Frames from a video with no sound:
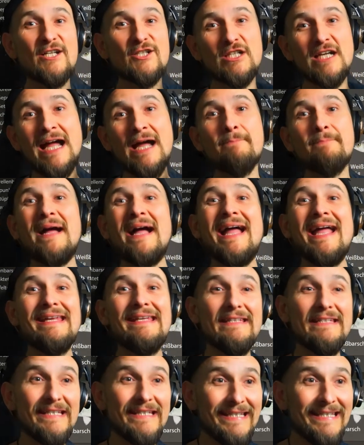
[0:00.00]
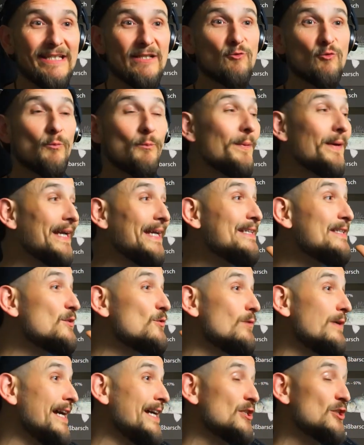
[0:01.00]
The white bass, over 1
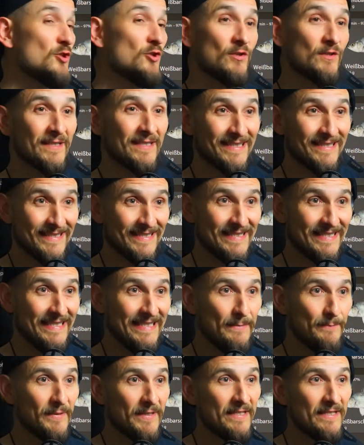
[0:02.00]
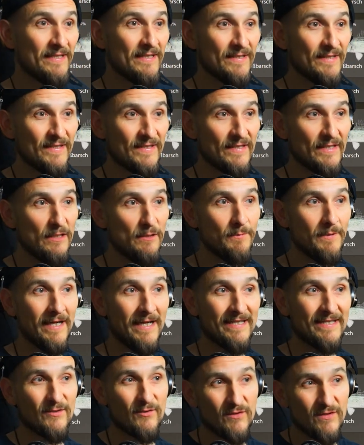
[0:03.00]
kilograms, already brings in
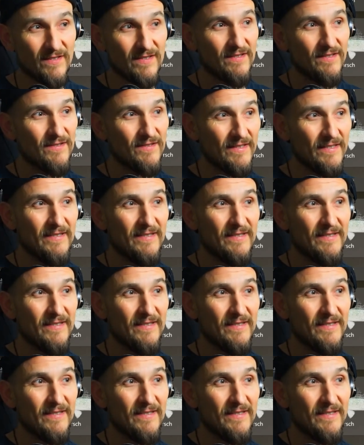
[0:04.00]
7 silver.